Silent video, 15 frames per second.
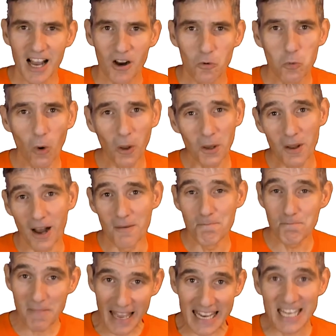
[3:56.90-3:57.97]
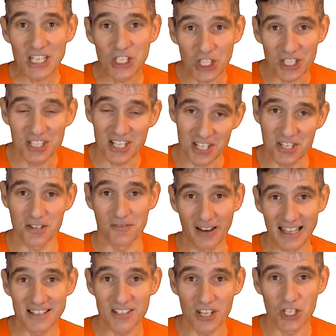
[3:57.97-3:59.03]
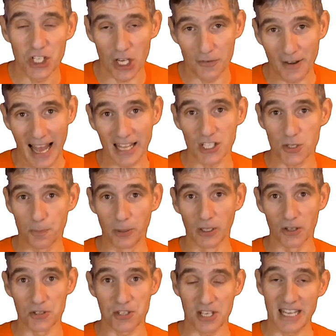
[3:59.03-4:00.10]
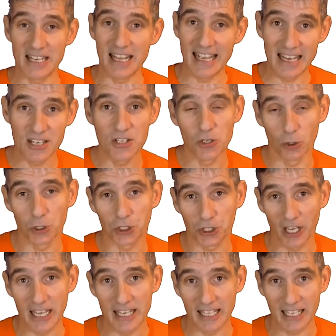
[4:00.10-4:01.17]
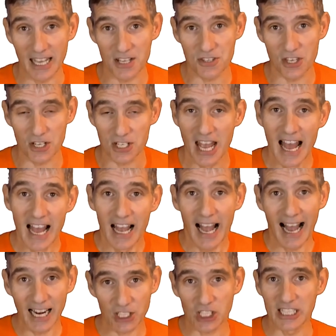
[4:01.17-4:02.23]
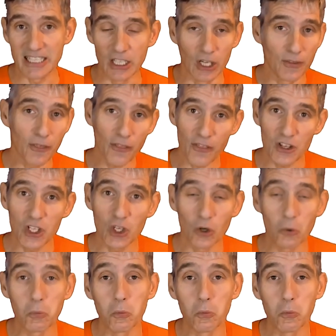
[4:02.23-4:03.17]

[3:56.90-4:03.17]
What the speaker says: One major disadvantage of Ant Plus in indoor training is that, actually, other than your